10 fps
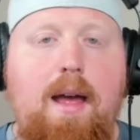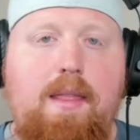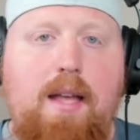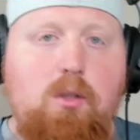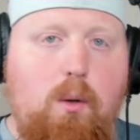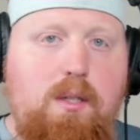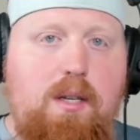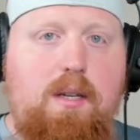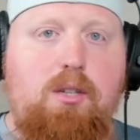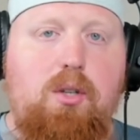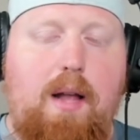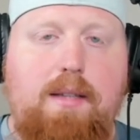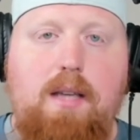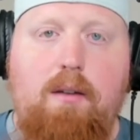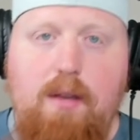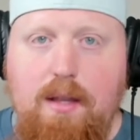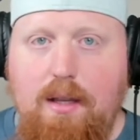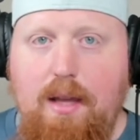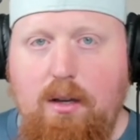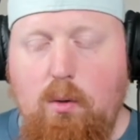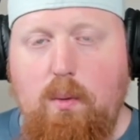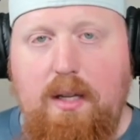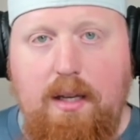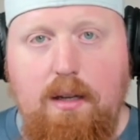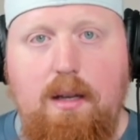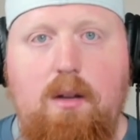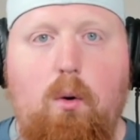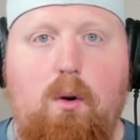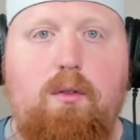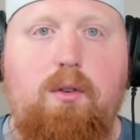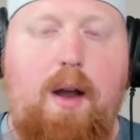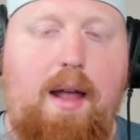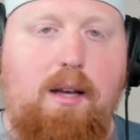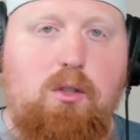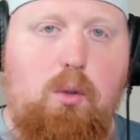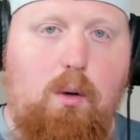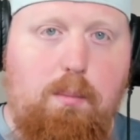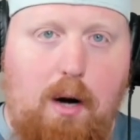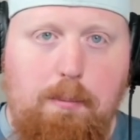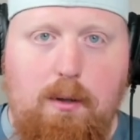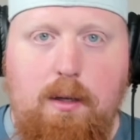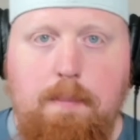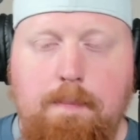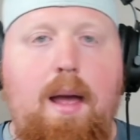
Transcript: and that's going to initialize everything that you need in order for NX to work properly.